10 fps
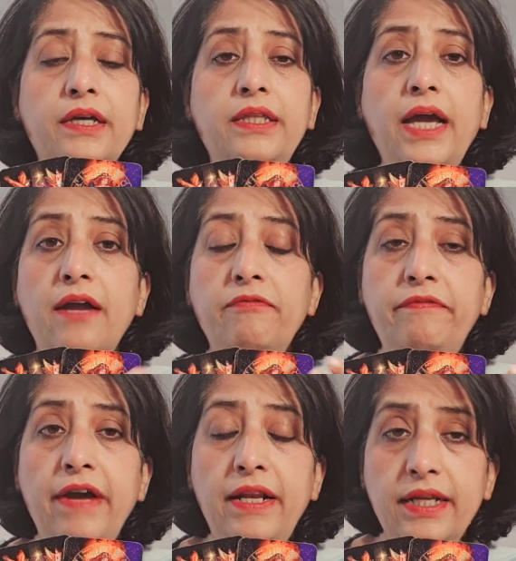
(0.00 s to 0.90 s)
They are
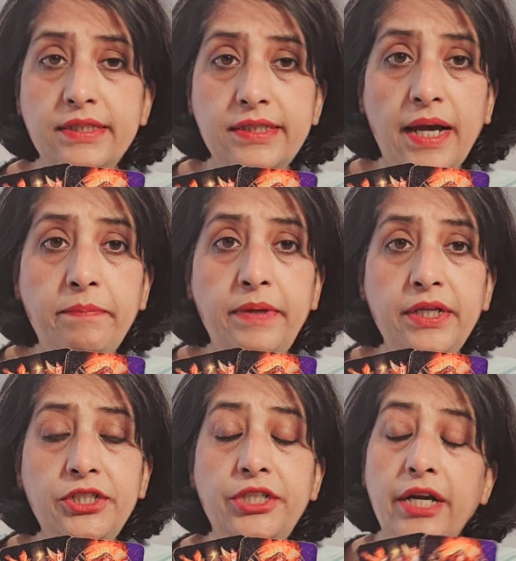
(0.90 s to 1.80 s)
well
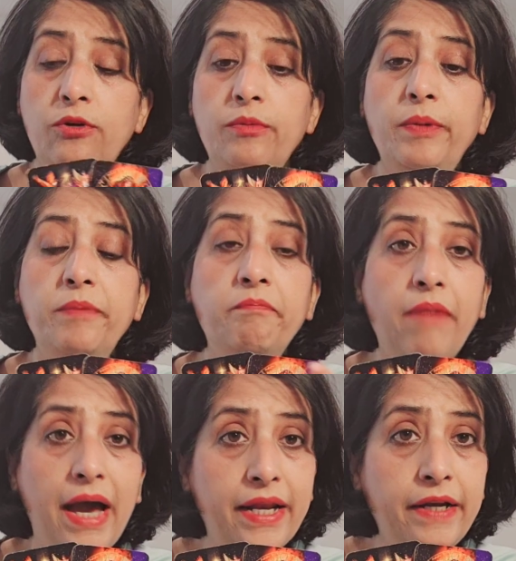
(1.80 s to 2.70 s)
established. They could be
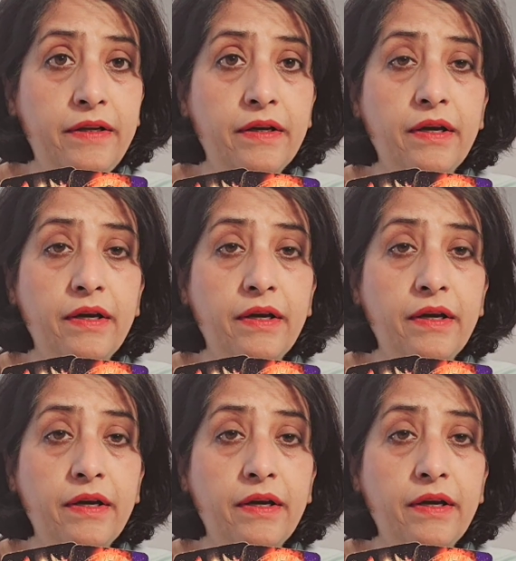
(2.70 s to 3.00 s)
married.